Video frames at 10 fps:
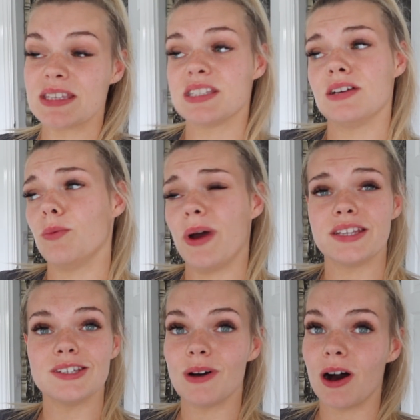It's still
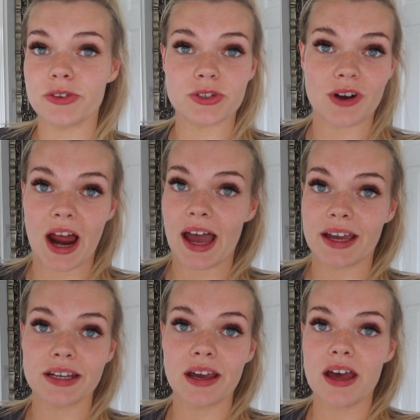way too hot to
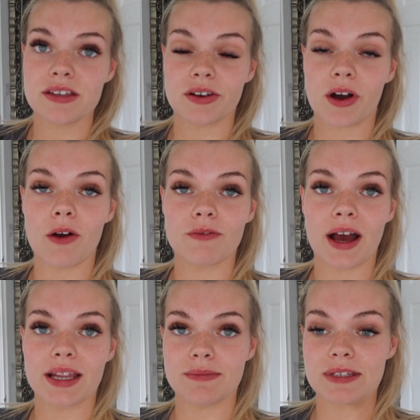ride, so I can't
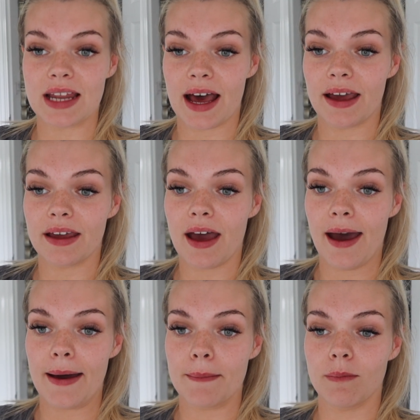ride him tonight,
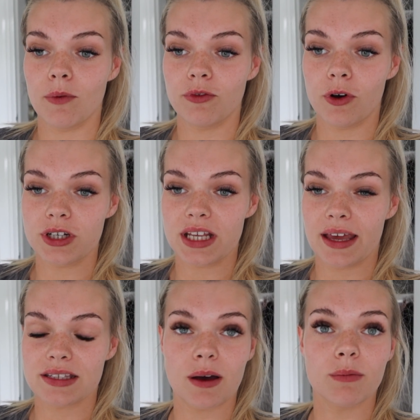
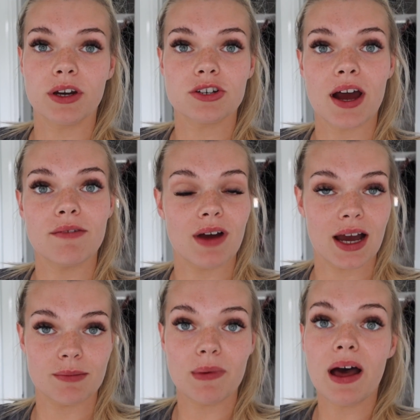unfortunately, so I'm going to try and
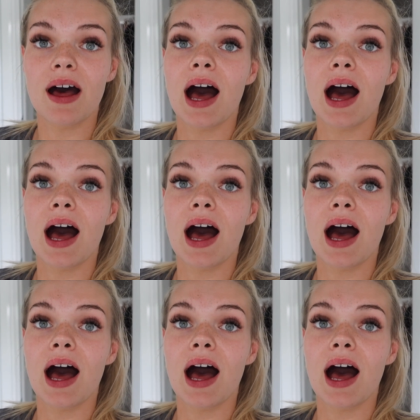ride him